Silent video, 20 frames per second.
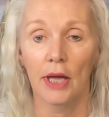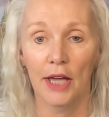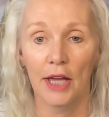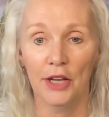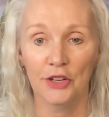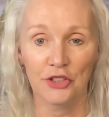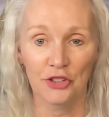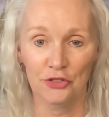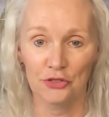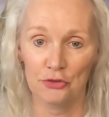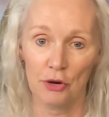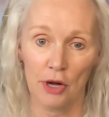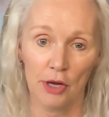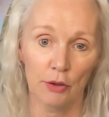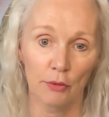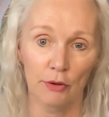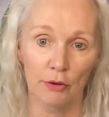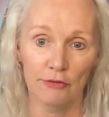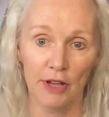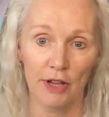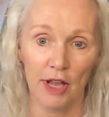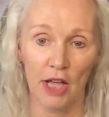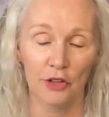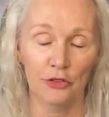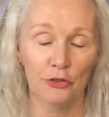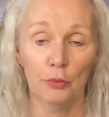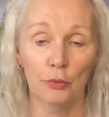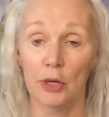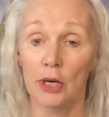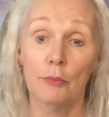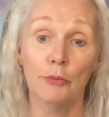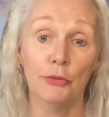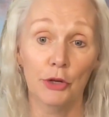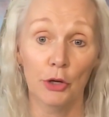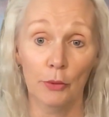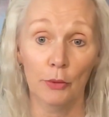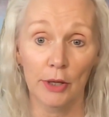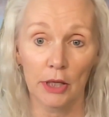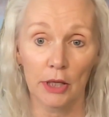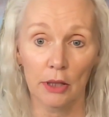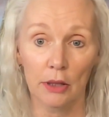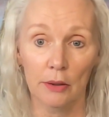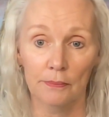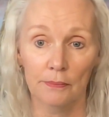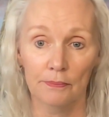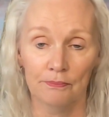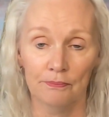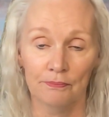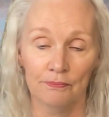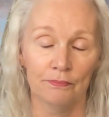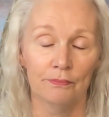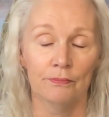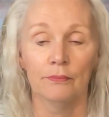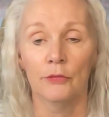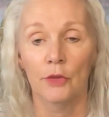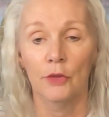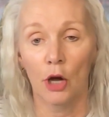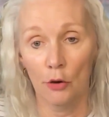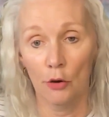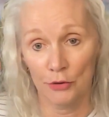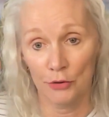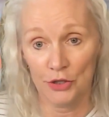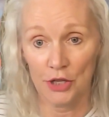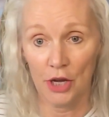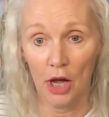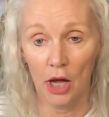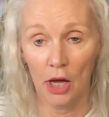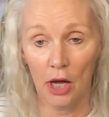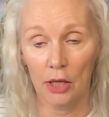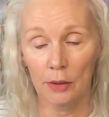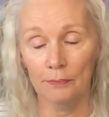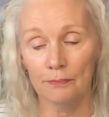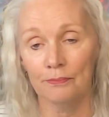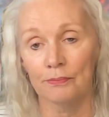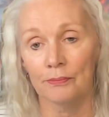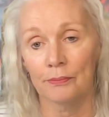and just try to advance what I'm doing over time.